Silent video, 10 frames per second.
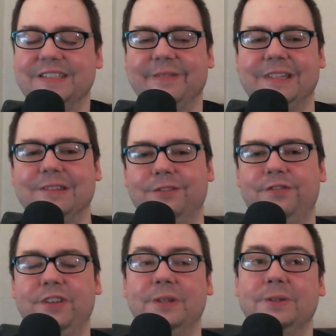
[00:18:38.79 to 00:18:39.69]
It makes it
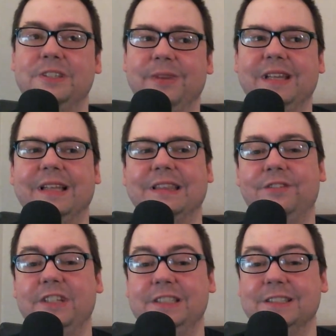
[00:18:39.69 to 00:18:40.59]
feel to me like the
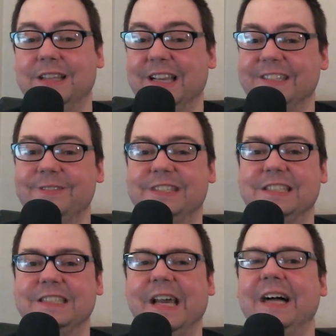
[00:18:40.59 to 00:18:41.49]
featured guest was
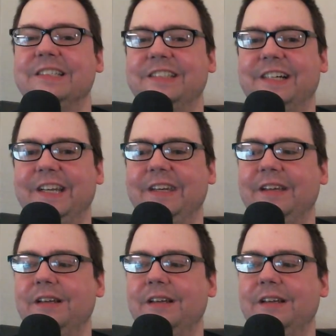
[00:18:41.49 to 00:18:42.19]
just tacked on.